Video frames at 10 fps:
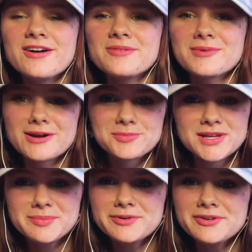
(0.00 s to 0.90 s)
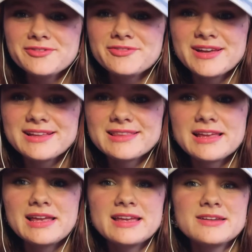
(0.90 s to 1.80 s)
We are people of faith,
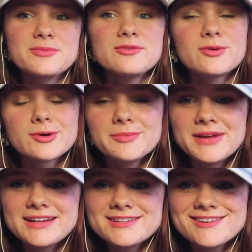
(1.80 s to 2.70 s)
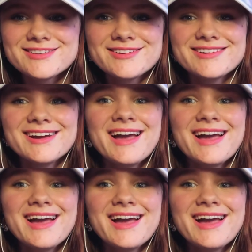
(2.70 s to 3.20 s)
and before we met each other,